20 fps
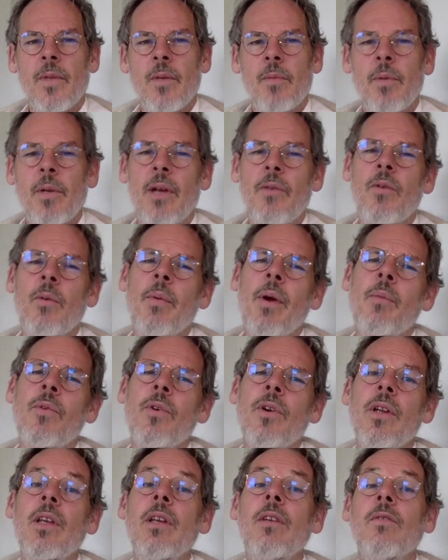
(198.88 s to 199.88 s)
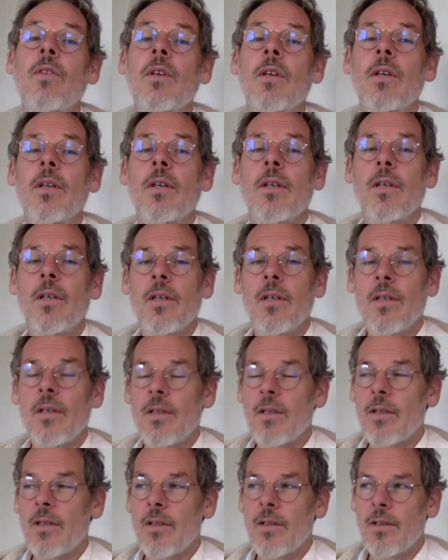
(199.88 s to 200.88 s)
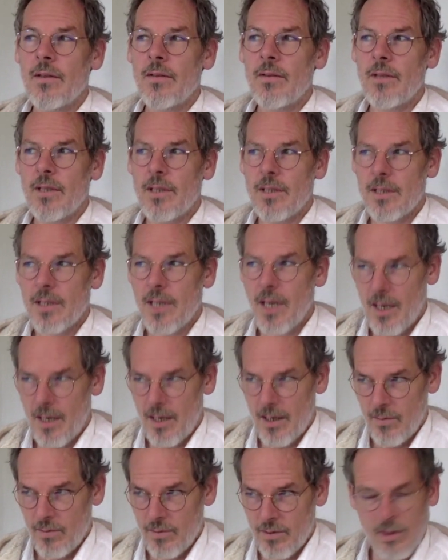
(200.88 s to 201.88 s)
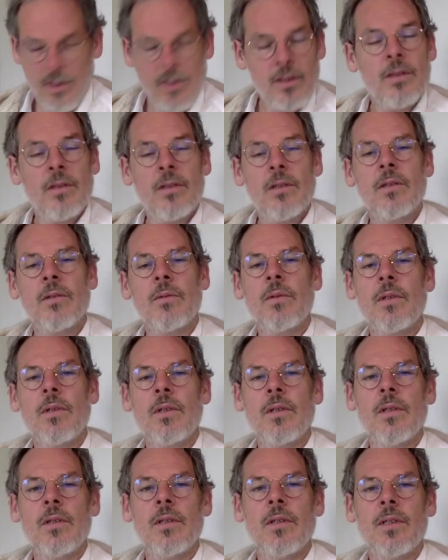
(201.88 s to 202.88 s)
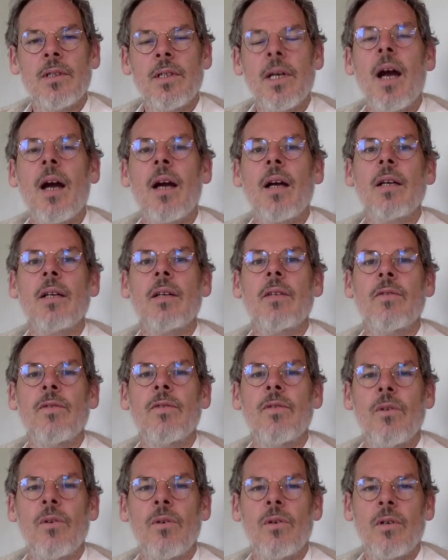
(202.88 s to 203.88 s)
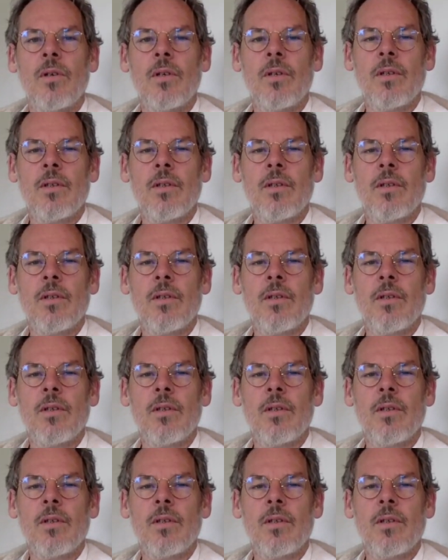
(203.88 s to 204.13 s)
But I remember an evening and the sky was underworld dark at four.